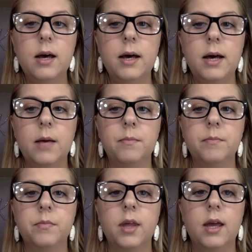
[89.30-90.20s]

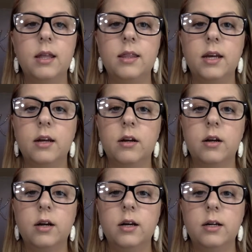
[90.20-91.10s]
Um,
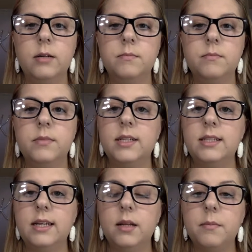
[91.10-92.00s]
its
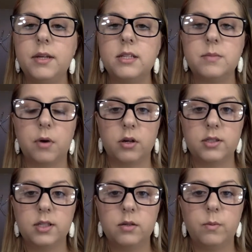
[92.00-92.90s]
enemy
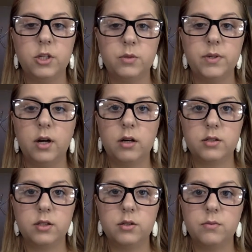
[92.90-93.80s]
Sparta, which we
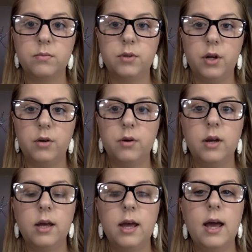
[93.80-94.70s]
also know,
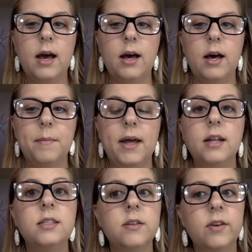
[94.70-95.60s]
had a
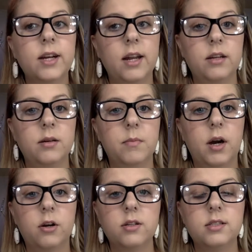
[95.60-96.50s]
different kind of
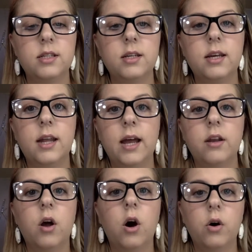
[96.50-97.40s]
democracy. It had
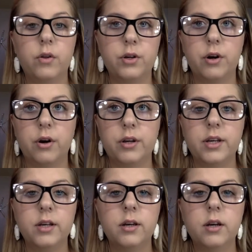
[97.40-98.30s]
an
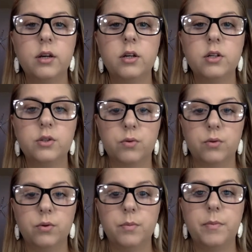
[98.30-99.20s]
oligarchy
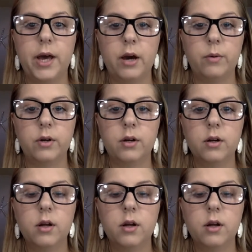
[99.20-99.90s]
controlled power.